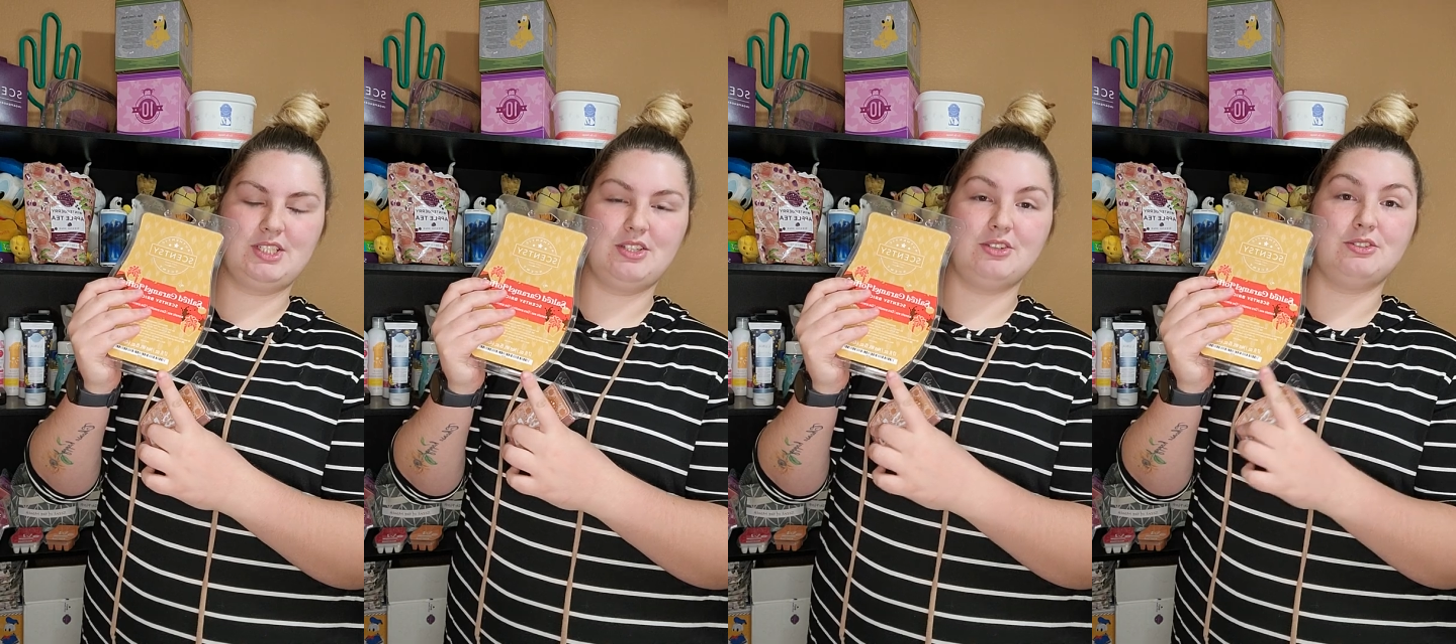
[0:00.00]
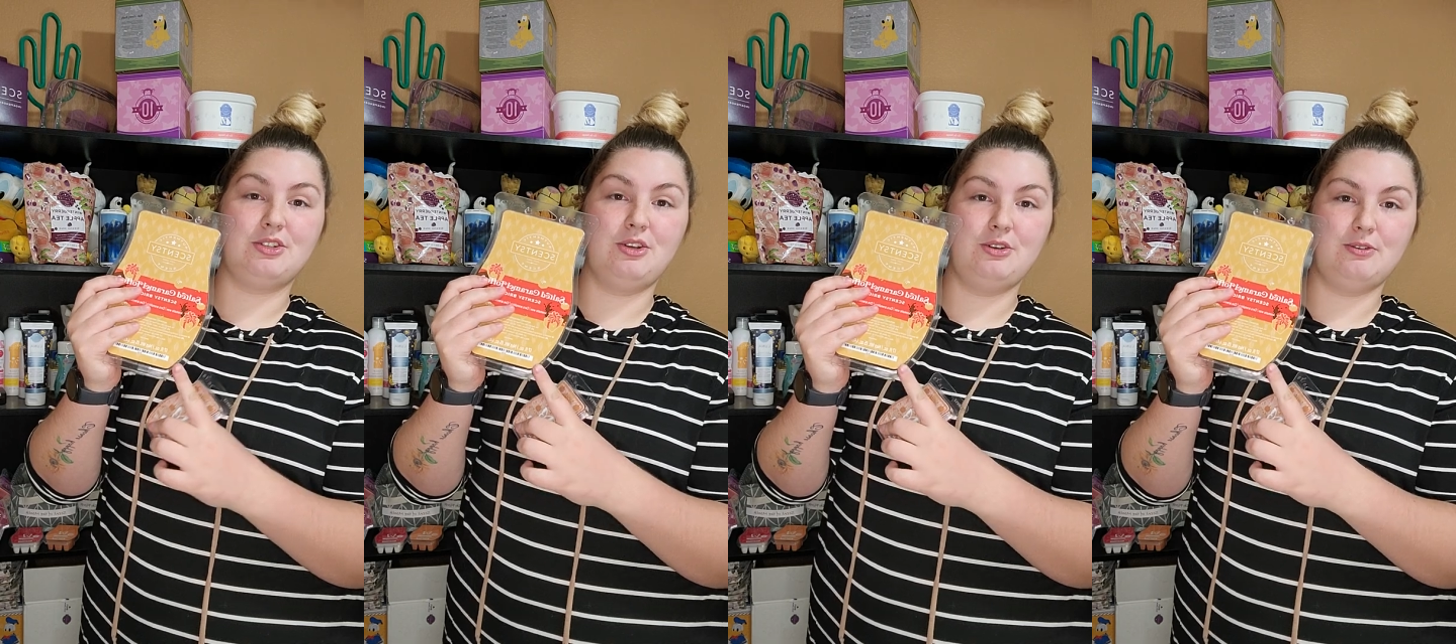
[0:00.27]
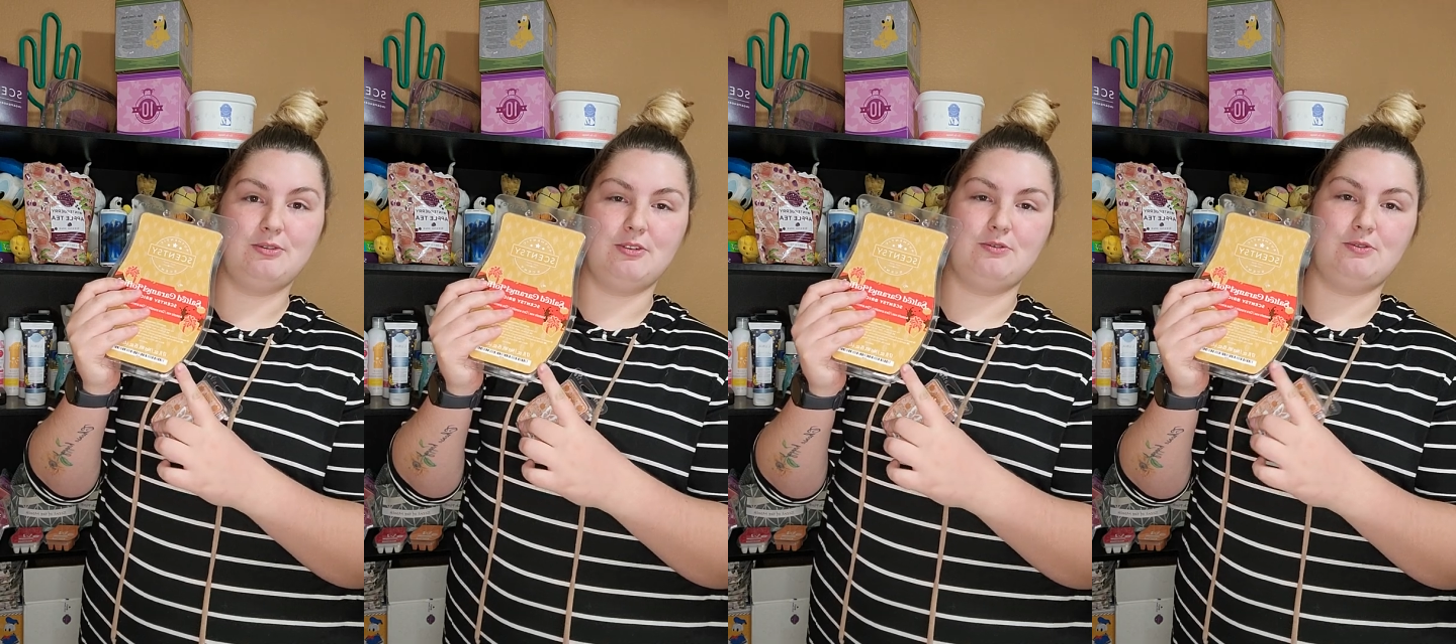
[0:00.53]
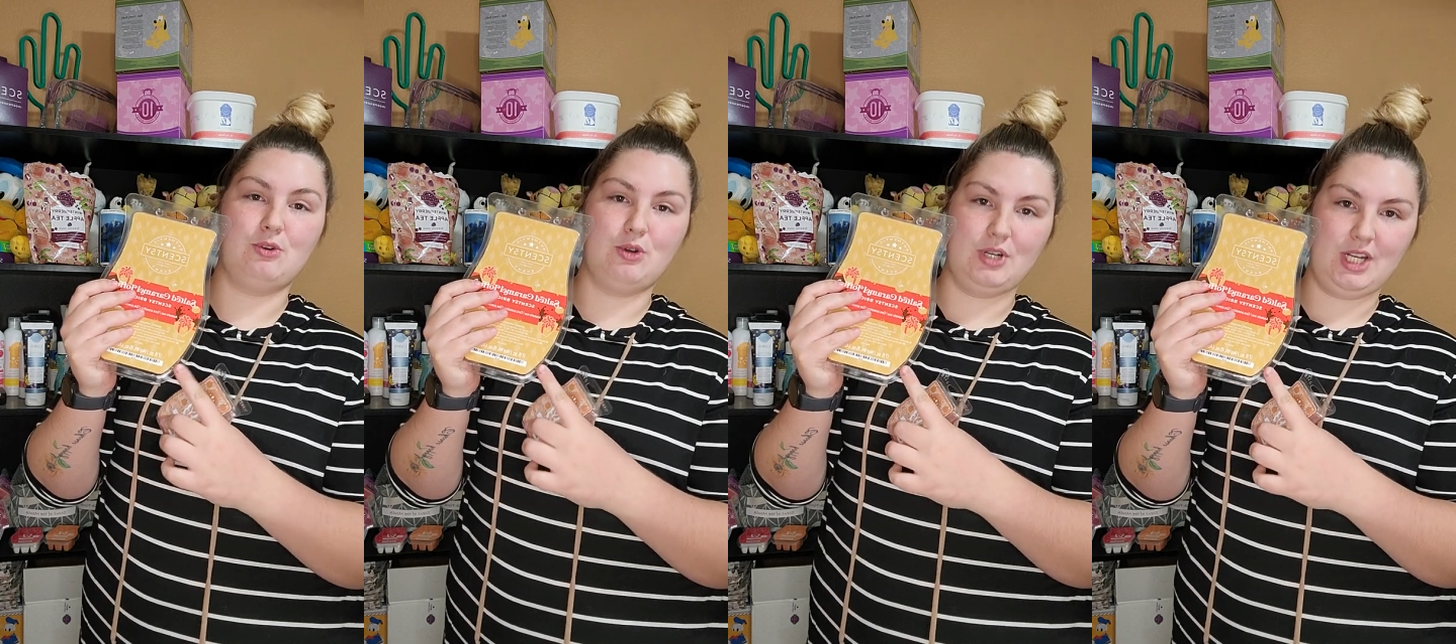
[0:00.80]
they're 2 for
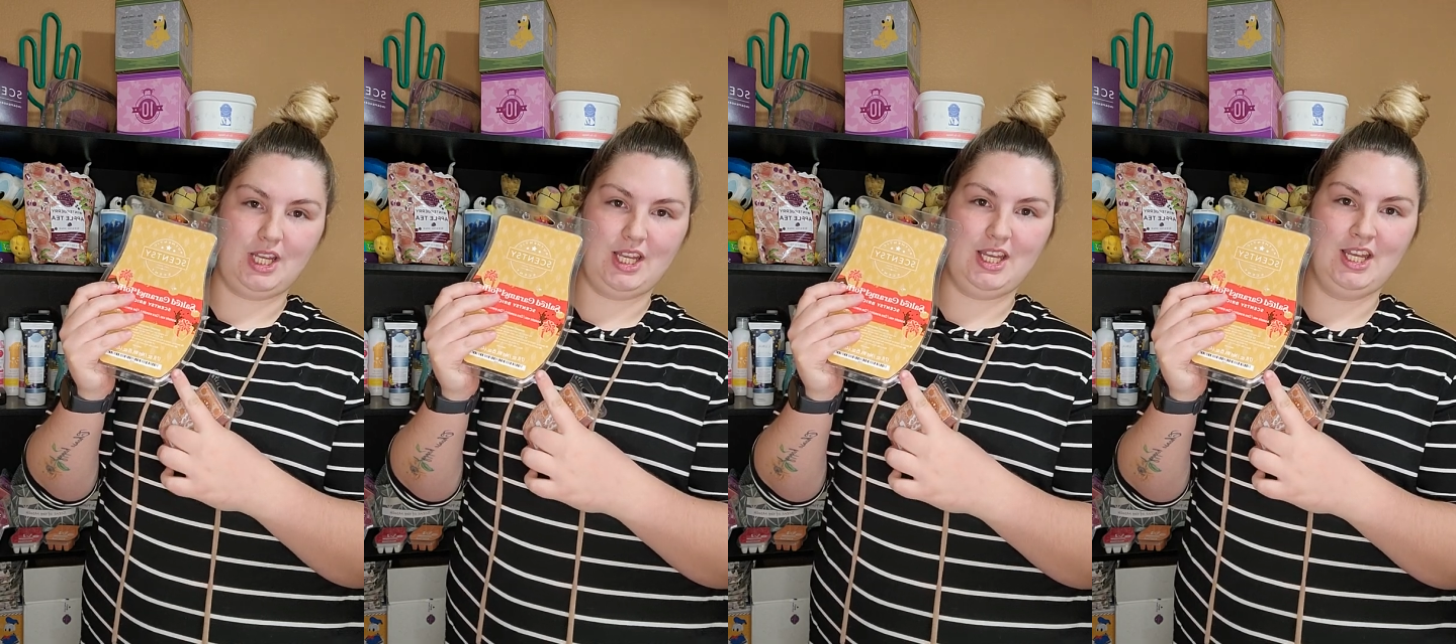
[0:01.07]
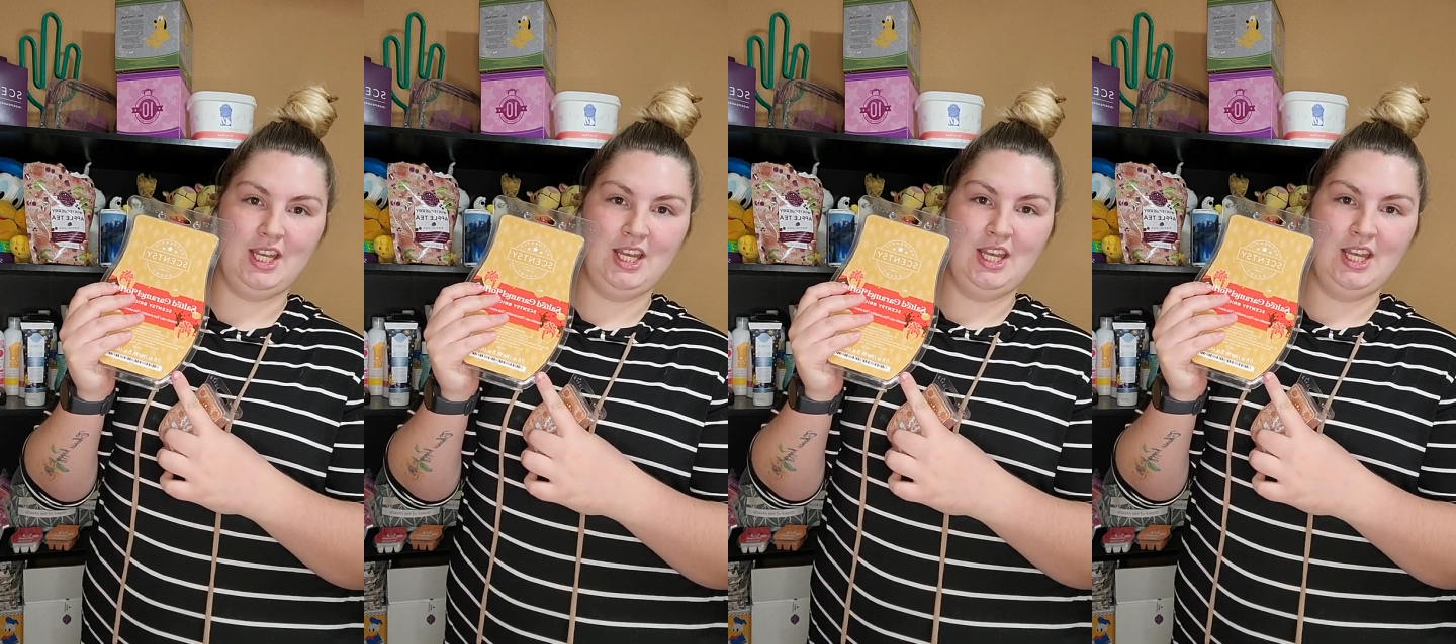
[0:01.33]
$40.